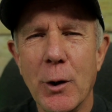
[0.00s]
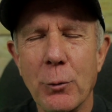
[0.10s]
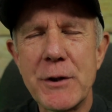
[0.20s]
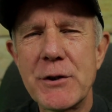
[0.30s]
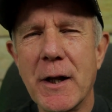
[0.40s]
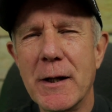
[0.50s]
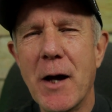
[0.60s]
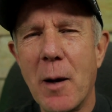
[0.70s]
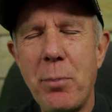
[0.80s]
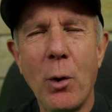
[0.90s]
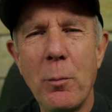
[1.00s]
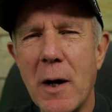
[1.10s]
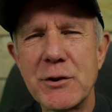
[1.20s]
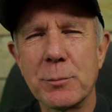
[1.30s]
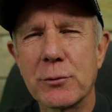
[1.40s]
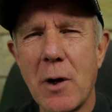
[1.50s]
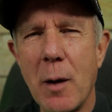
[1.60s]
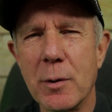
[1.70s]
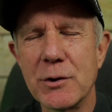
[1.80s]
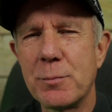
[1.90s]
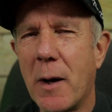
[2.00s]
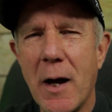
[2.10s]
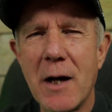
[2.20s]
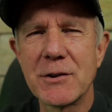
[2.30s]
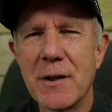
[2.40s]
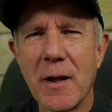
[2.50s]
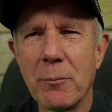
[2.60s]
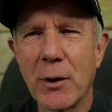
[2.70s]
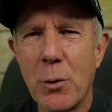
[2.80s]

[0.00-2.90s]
Recently, I polled my subscribers by asking them the